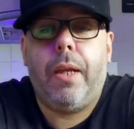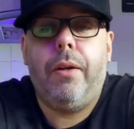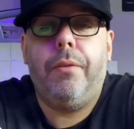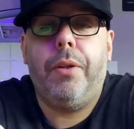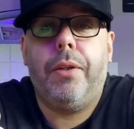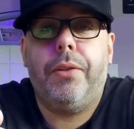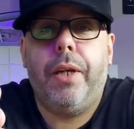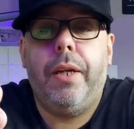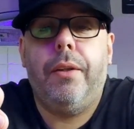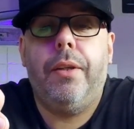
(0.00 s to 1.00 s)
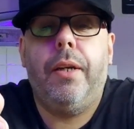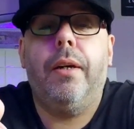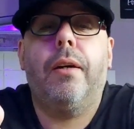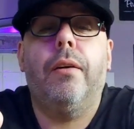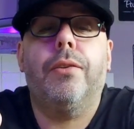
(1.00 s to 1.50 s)
If you can see it on
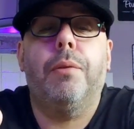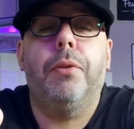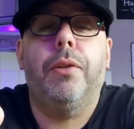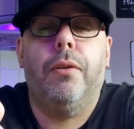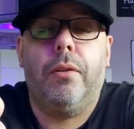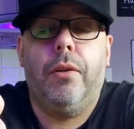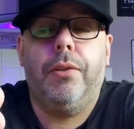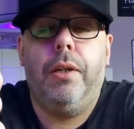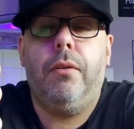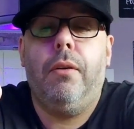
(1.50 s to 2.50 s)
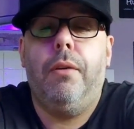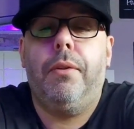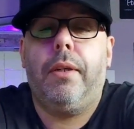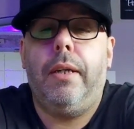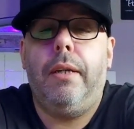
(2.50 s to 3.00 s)
there, I can't tip it up because it'll go
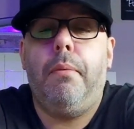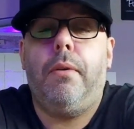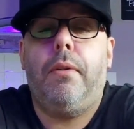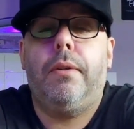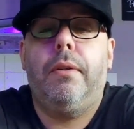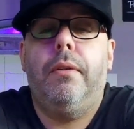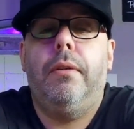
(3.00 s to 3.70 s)
over the keyboard.